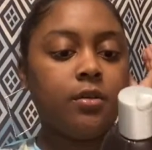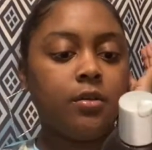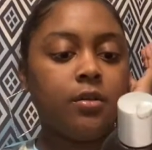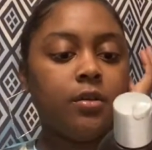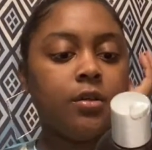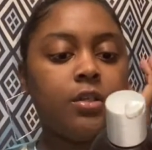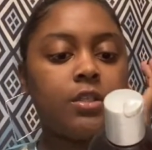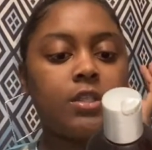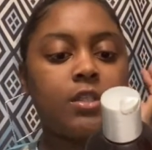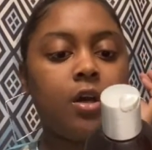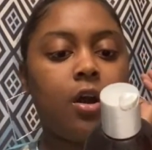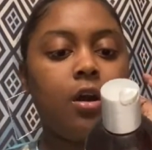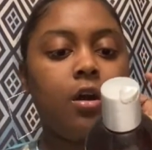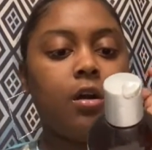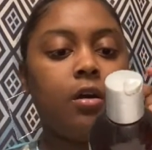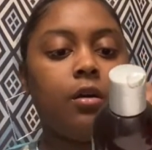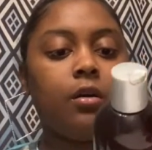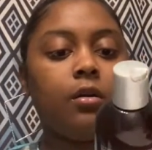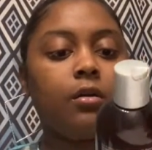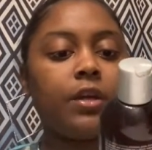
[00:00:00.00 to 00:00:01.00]
It's
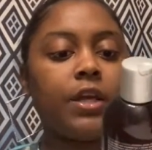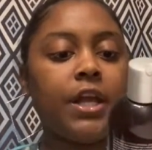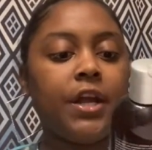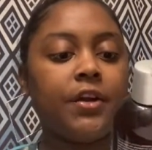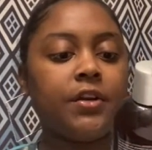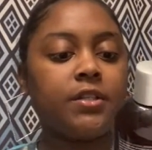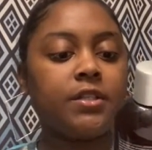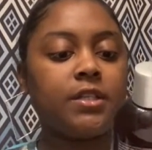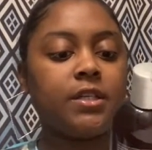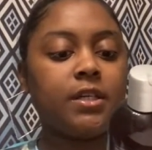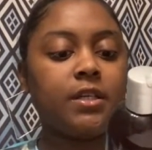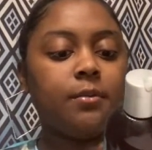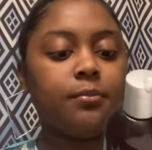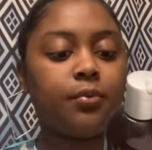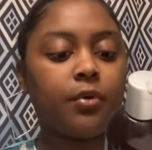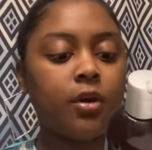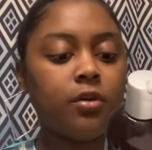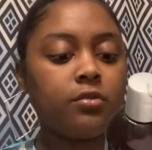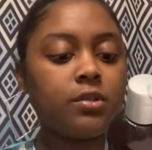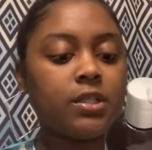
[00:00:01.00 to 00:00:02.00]
called Carotene
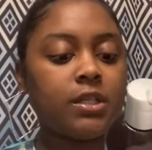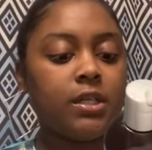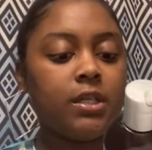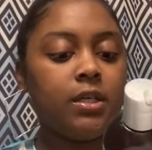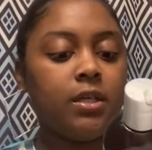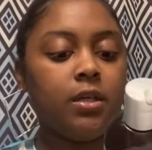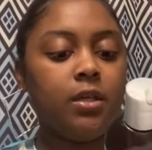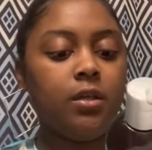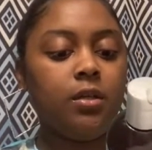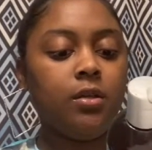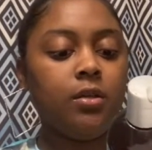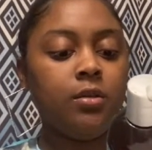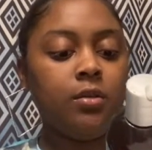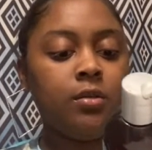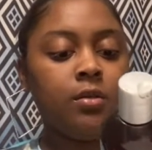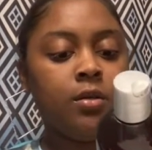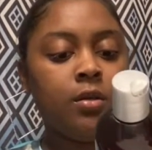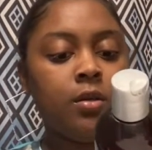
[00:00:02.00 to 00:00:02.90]
Protein,